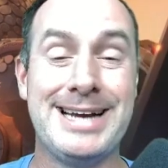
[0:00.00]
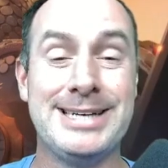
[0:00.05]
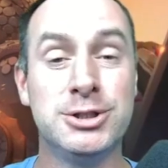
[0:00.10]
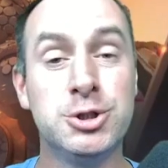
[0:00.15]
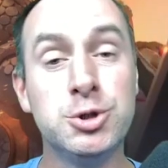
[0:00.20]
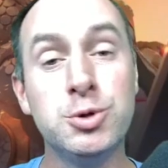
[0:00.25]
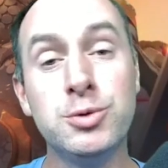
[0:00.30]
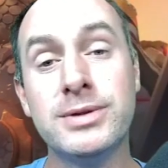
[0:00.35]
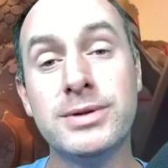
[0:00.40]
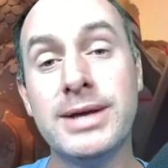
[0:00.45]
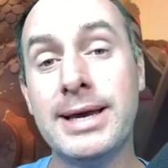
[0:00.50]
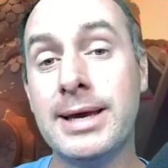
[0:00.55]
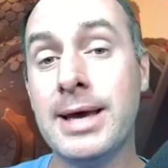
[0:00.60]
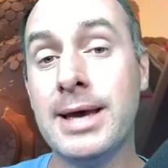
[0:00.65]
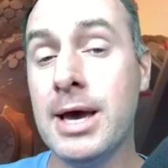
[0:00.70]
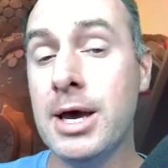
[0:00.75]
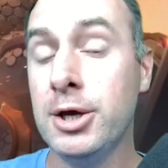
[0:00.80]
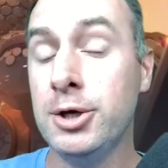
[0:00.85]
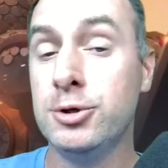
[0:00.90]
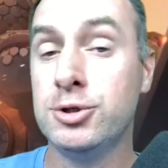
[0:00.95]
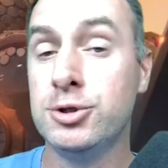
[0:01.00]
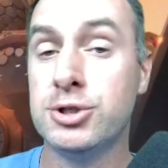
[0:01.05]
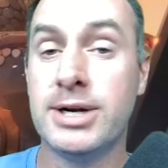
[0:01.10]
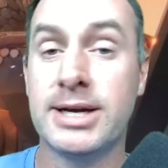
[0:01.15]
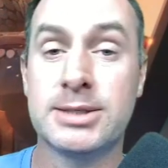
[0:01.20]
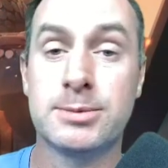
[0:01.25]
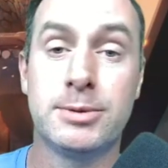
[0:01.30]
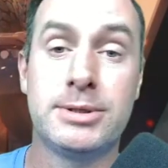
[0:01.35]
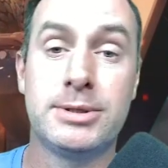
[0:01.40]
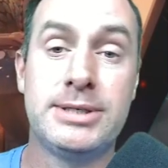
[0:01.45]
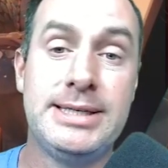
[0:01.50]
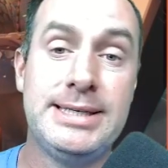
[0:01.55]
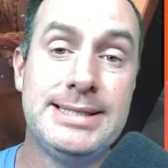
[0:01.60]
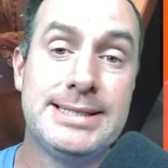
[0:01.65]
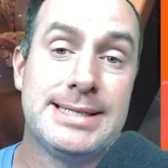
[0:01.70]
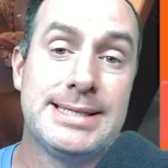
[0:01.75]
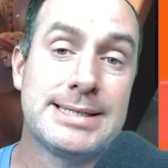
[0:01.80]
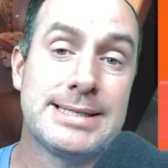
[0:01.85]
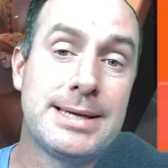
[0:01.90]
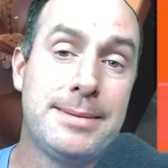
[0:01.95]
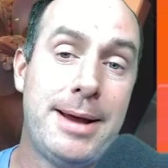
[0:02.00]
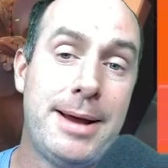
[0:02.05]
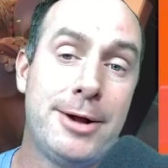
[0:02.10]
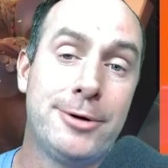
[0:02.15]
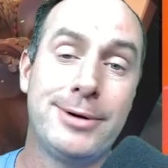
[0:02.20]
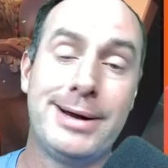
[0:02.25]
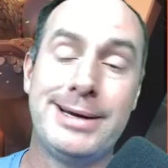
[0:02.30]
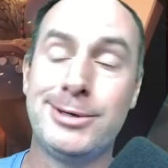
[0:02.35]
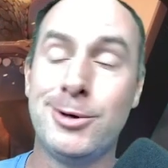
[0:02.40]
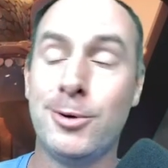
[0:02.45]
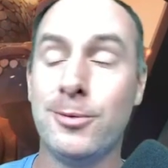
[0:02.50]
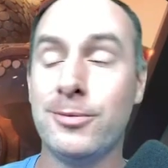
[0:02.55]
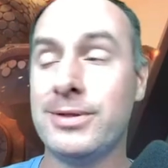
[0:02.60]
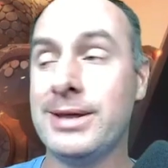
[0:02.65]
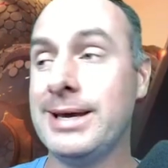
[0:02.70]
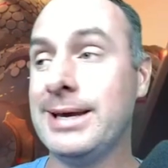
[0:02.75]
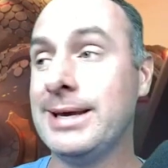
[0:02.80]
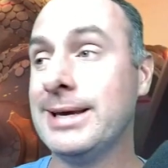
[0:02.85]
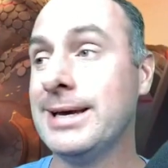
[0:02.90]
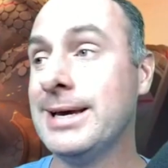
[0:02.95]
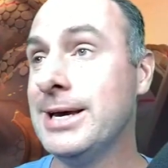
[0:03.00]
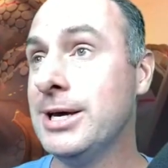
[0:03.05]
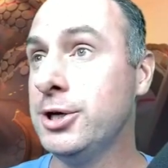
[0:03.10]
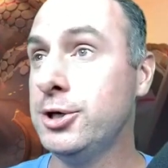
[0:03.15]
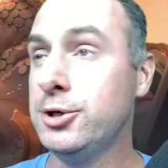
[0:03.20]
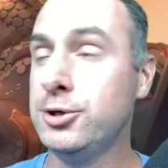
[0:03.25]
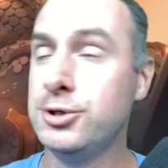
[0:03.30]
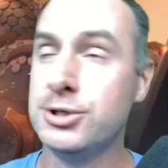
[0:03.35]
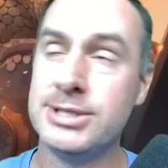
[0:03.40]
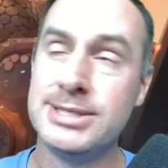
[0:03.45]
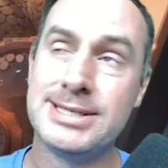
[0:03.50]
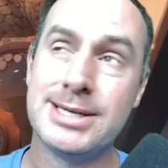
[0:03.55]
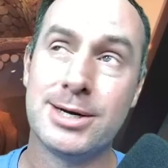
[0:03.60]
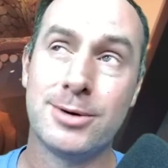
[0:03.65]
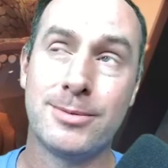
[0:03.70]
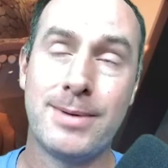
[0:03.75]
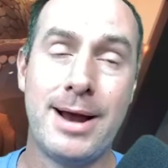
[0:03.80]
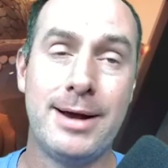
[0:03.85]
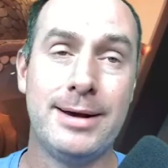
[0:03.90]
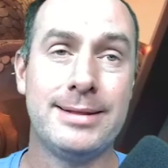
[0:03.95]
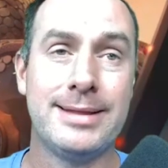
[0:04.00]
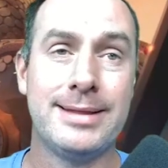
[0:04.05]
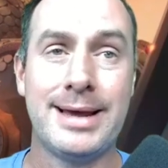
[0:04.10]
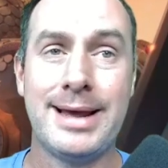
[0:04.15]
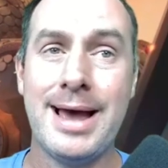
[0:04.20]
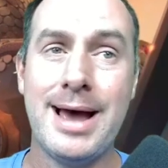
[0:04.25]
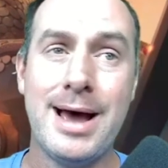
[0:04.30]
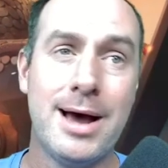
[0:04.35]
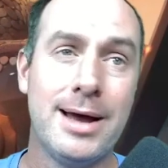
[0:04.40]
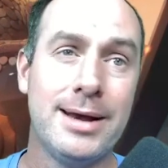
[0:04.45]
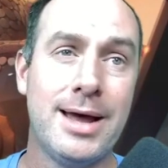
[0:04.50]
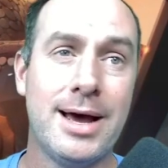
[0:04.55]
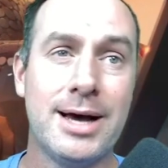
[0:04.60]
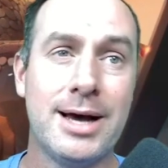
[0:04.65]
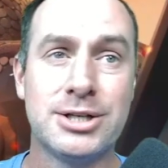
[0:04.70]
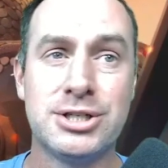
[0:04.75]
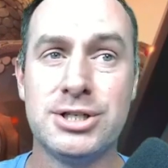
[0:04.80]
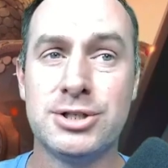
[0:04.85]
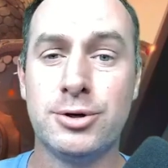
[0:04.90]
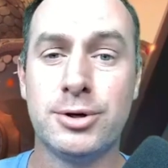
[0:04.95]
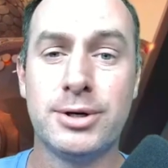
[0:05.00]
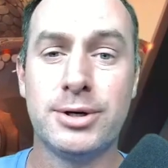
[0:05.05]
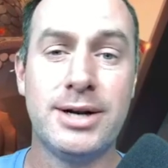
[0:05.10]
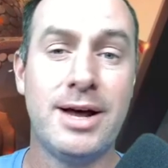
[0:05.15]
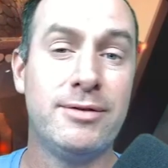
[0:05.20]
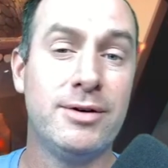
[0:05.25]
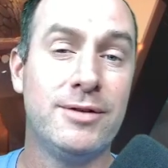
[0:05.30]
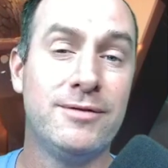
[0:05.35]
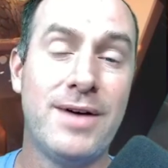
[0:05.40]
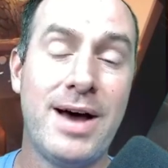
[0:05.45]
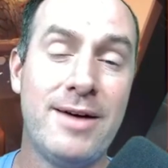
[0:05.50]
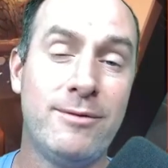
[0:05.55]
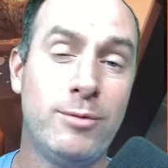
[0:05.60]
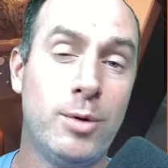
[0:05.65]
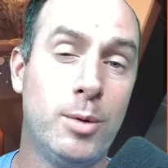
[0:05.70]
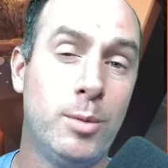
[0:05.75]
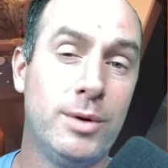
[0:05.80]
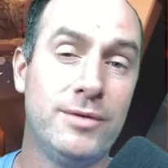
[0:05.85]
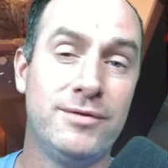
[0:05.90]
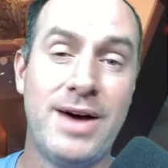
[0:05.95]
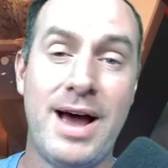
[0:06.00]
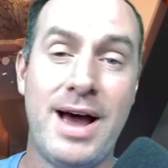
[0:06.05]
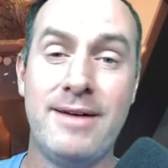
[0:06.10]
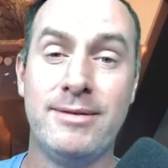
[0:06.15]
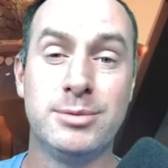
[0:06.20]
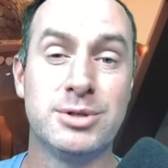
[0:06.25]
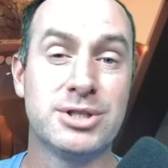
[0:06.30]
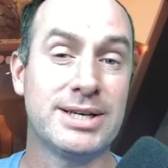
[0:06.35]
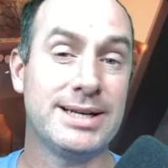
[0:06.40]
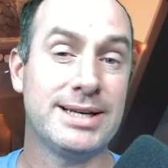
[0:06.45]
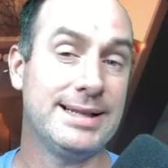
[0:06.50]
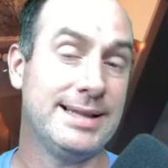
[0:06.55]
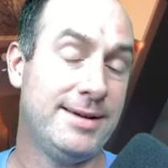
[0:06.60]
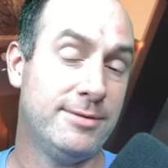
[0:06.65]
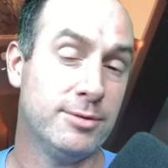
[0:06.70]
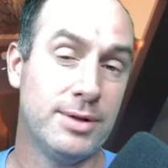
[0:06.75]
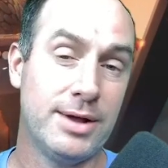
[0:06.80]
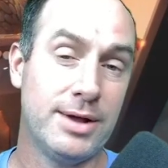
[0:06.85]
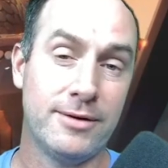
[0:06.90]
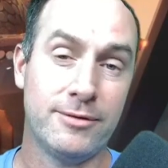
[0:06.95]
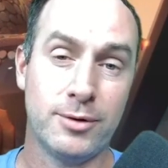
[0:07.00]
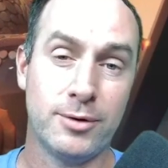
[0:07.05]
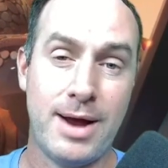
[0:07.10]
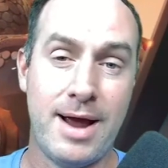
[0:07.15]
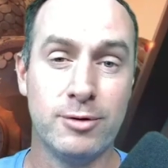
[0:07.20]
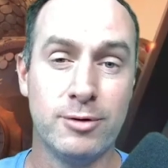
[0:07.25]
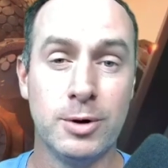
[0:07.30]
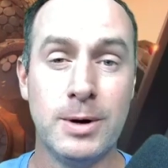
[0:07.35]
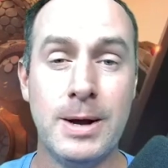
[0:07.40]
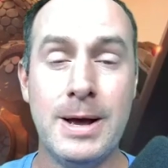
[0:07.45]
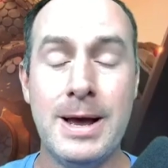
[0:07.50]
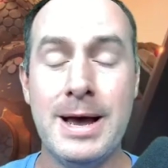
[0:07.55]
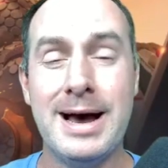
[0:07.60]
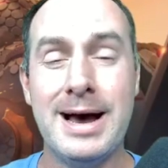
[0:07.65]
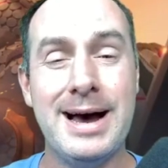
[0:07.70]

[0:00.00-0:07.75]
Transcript: I do think you should expertise this commander. I don't think you should sit around and think, oh, no, she's good enough at 5.115. I'm just going to leave her there forever.